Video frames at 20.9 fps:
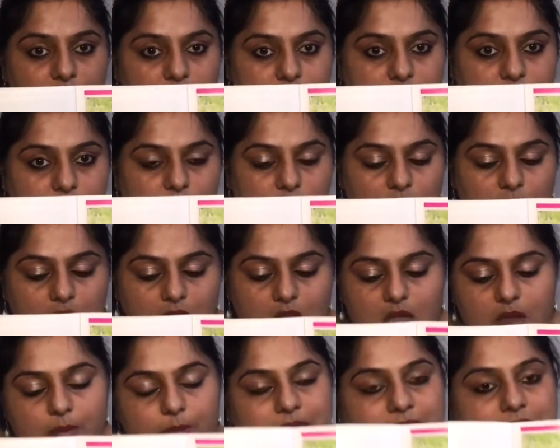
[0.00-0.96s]
also,
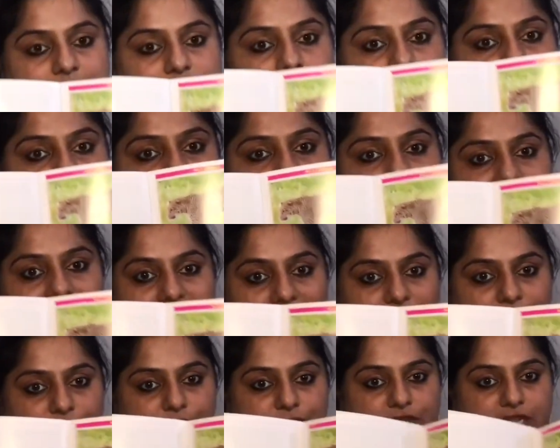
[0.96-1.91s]
but since I
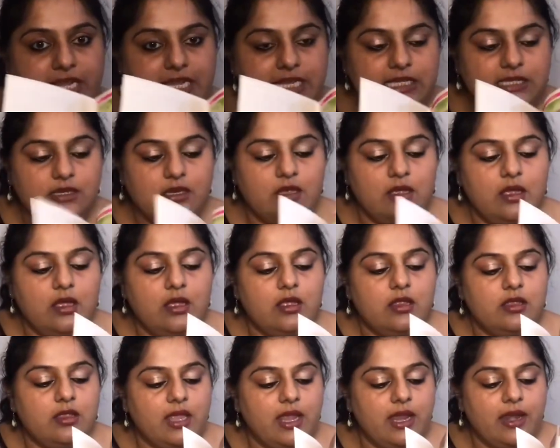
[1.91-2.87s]
have these,
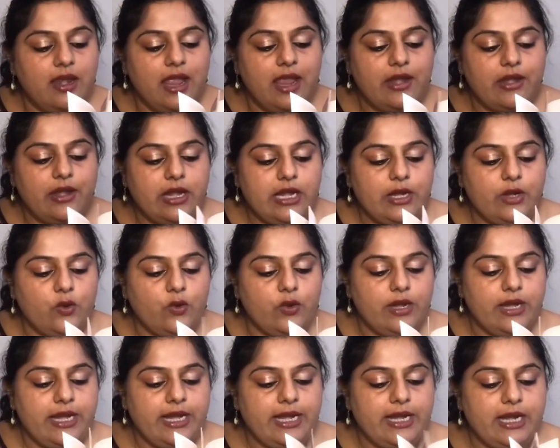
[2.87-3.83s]
then I really
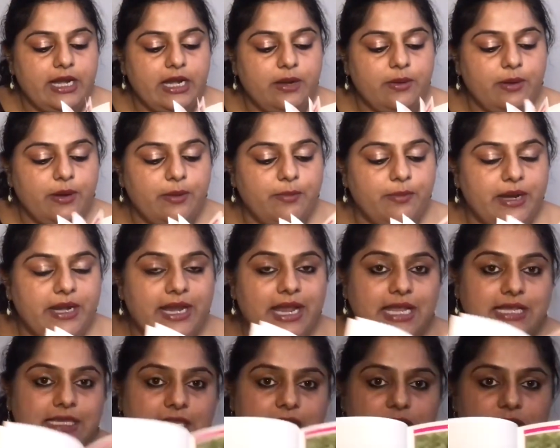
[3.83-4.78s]
don't need it. But
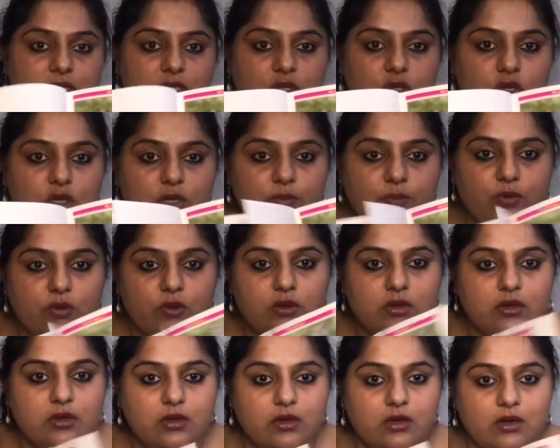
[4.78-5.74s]
yes, there is a good
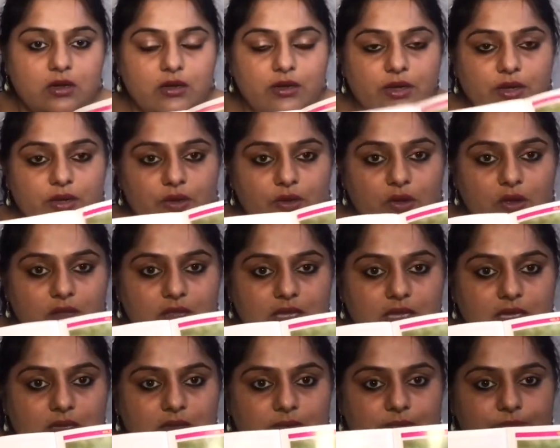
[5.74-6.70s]
book on
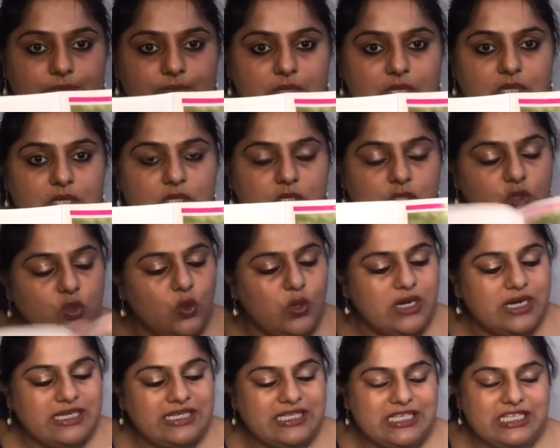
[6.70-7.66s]
the
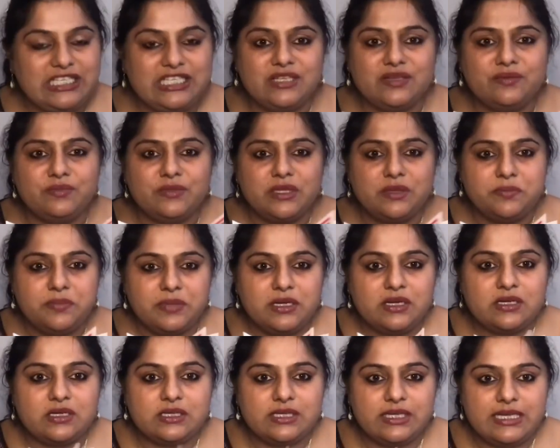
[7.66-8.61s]
solar system, the
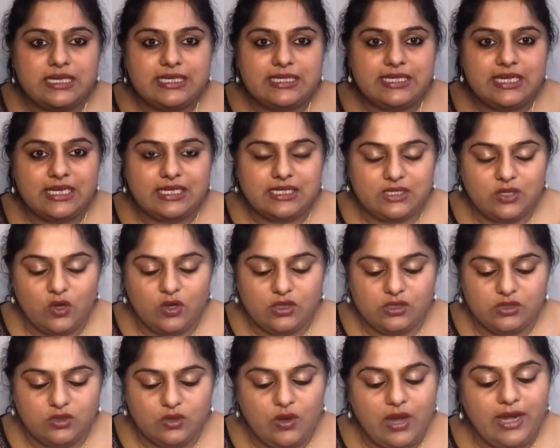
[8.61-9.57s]
bugs, insects
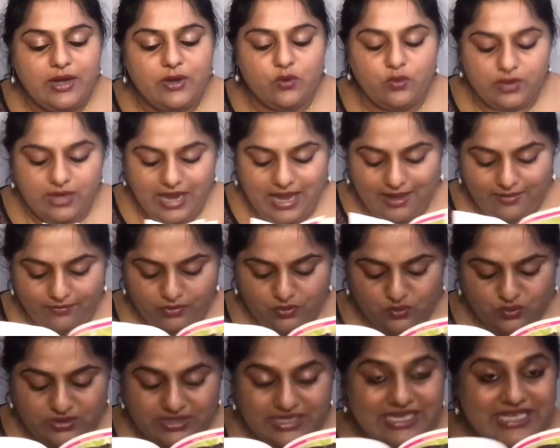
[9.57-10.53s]
also. I don't have
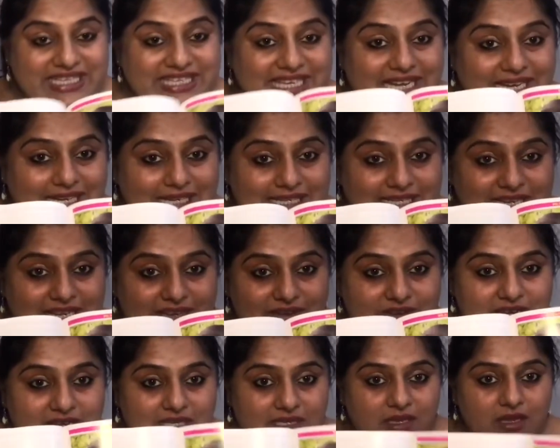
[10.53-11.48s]
those insect
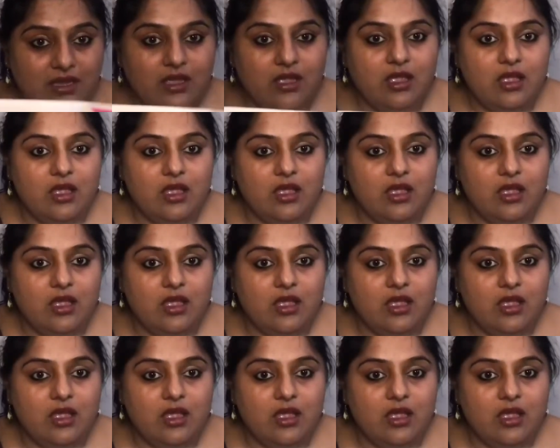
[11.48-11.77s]
series,